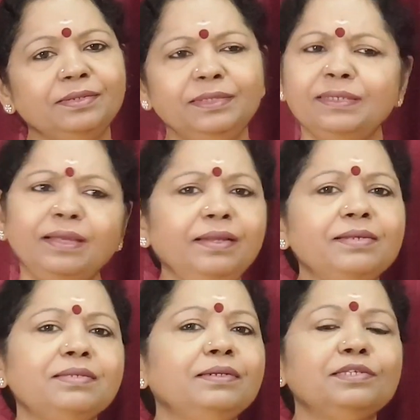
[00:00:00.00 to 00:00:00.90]
She said,
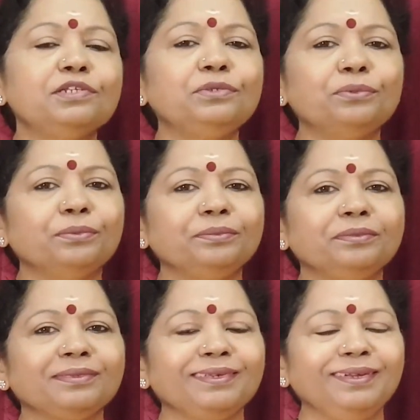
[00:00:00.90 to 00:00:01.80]
yes, it is true.
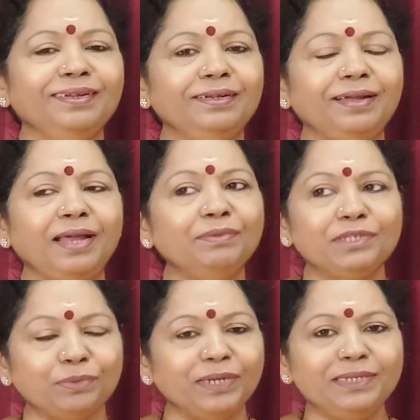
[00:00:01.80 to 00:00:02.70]
I was quite